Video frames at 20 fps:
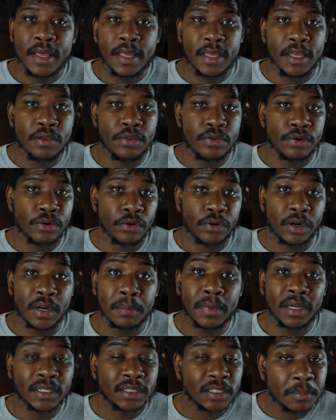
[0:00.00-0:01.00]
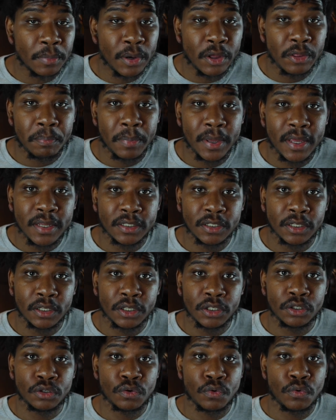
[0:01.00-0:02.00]
either on a month-to-month
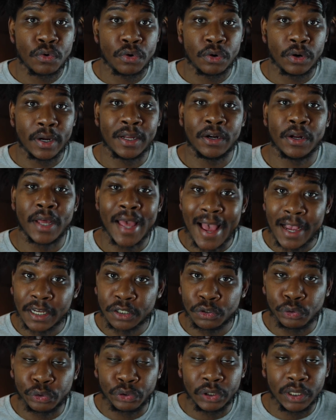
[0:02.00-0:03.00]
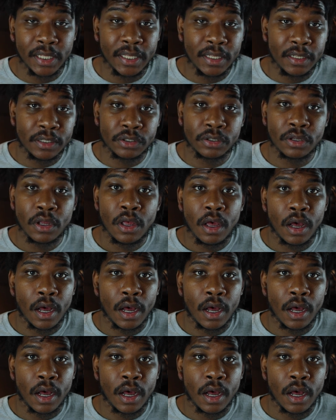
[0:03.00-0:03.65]
basis or in an actual lease,